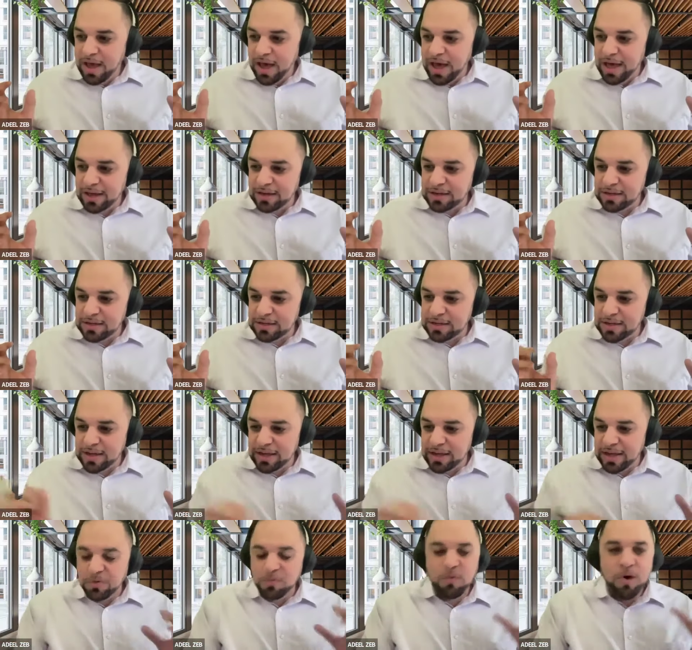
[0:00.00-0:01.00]
And
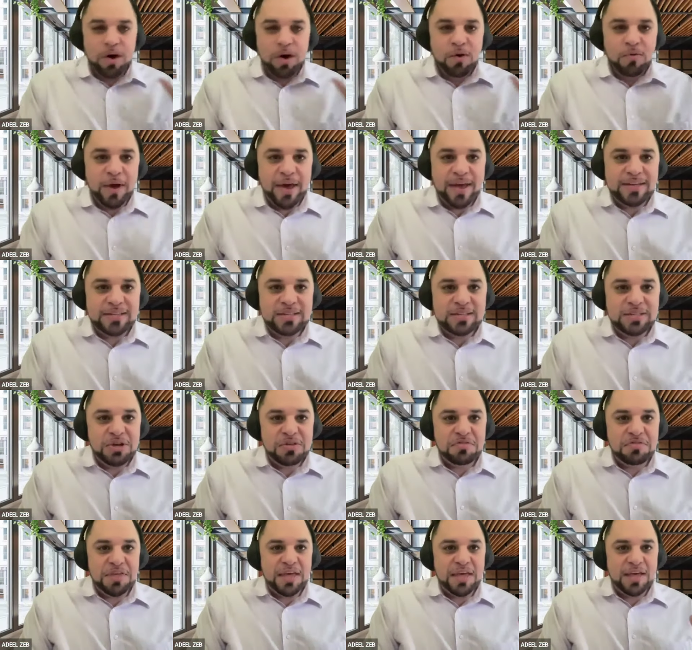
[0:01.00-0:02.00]
in what ways do you
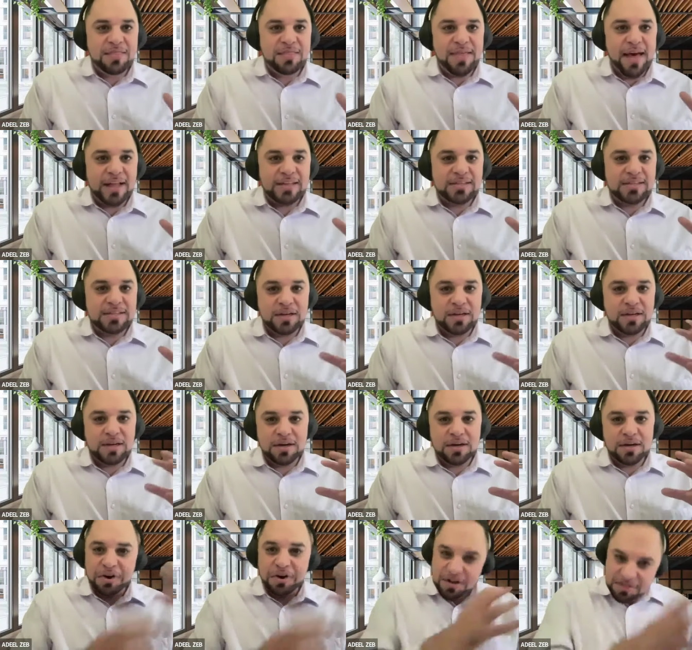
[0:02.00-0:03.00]
think that's
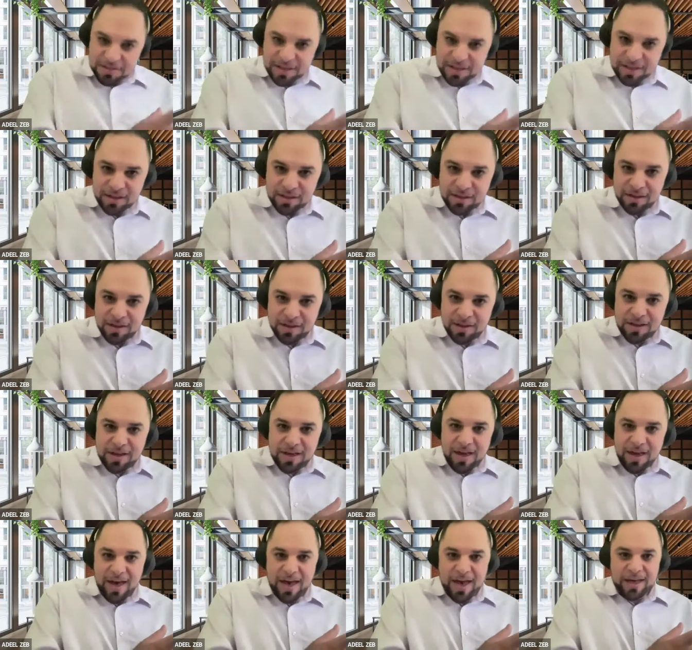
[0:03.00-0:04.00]
a good thing?
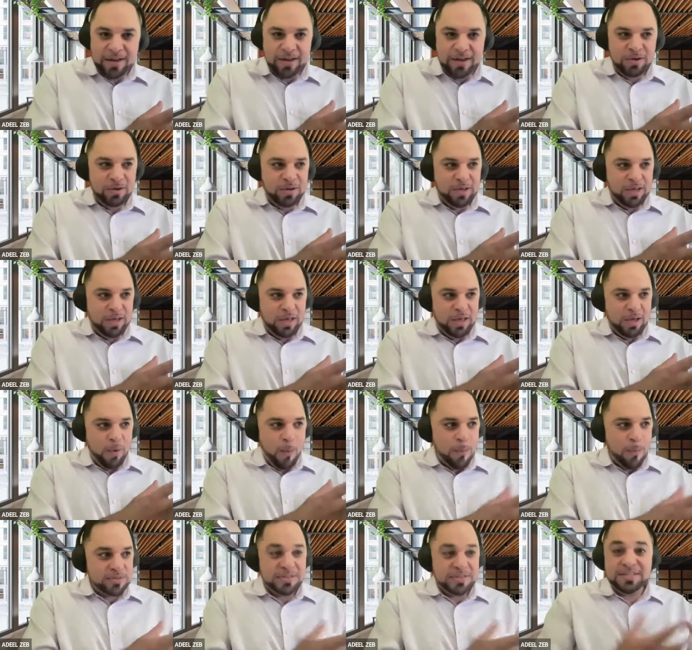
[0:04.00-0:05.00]
And mm. it,
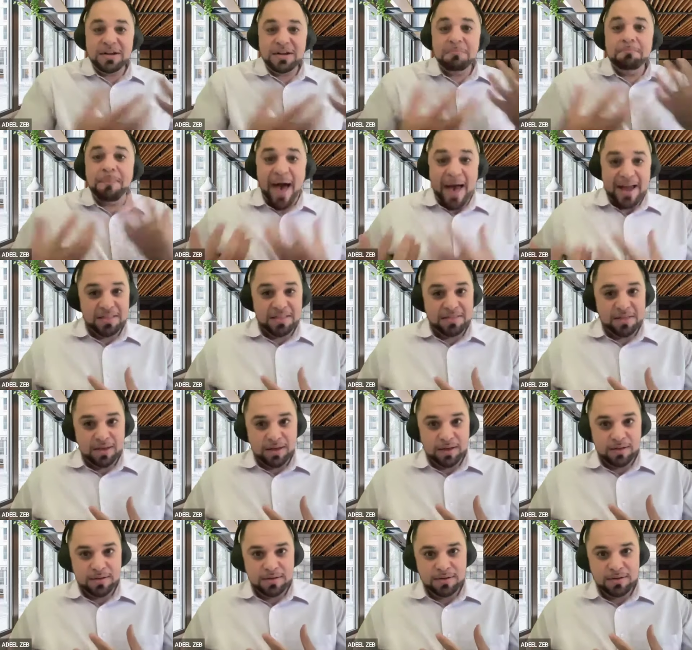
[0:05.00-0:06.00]
always is it a bad thing?
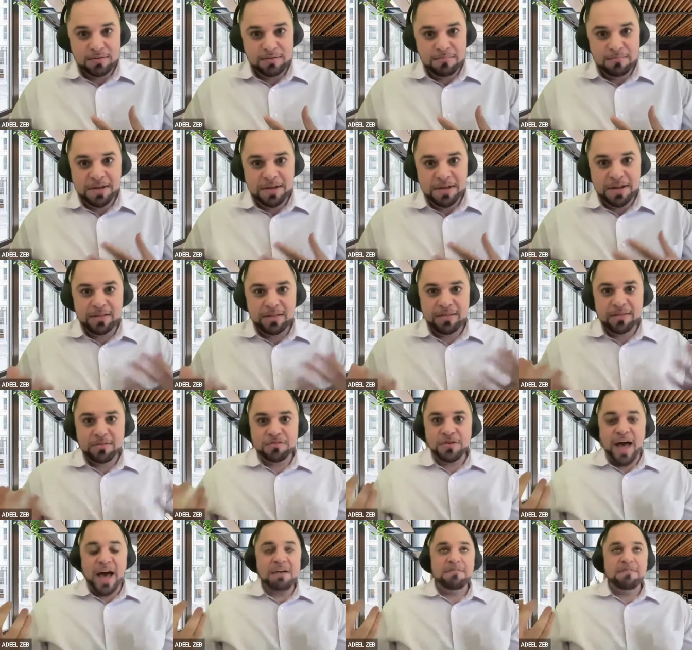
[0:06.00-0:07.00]
Meaning mm.
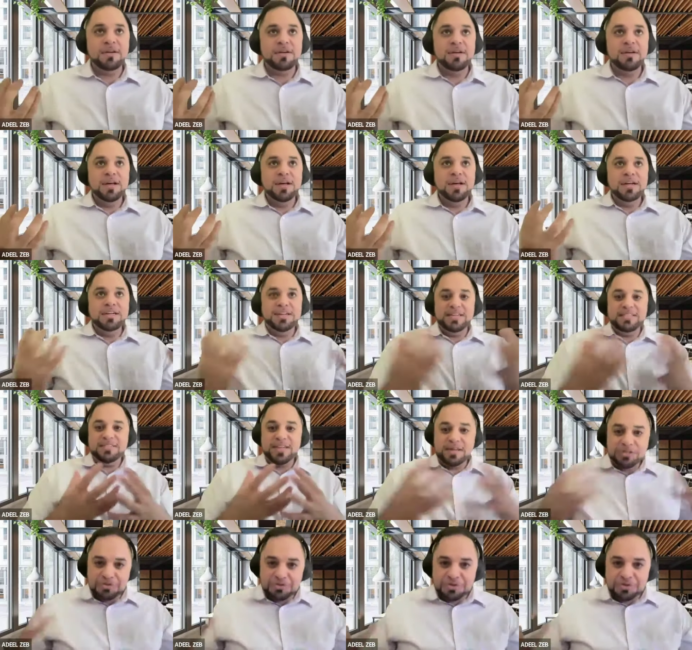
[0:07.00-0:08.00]
to have a
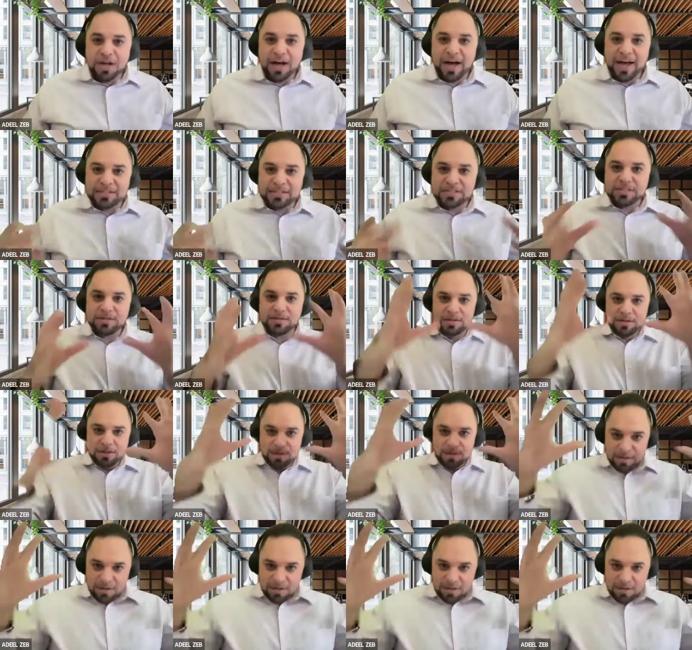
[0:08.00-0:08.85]
decentralized